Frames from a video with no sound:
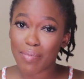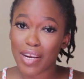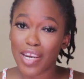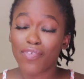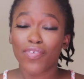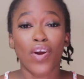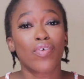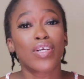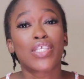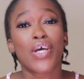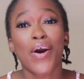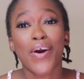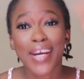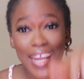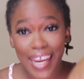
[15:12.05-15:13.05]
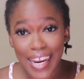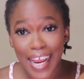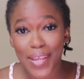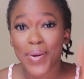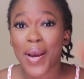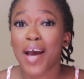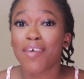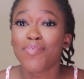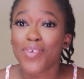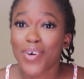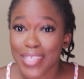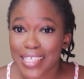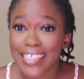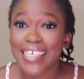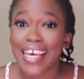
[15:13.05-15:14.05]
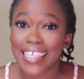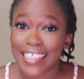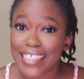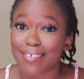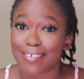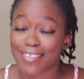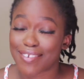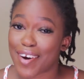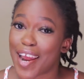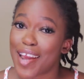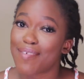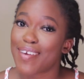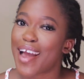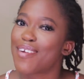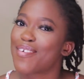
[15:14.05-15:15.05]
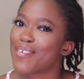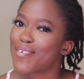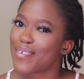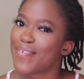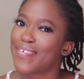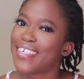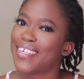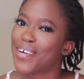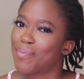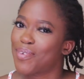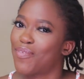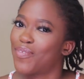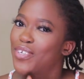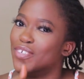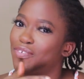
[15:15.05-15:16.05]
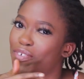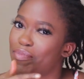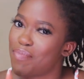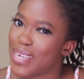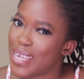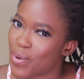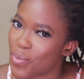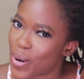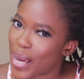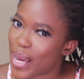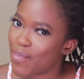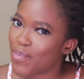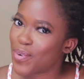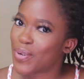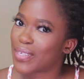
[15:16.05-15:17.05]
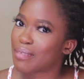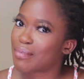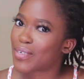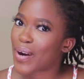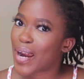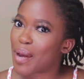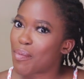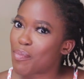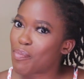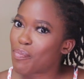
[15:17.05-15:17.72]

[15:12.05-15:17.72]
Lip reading: And if you're returning and you have not yet subscribed, I don't know, you've seen a couple of videos from me, why have you not subscribed?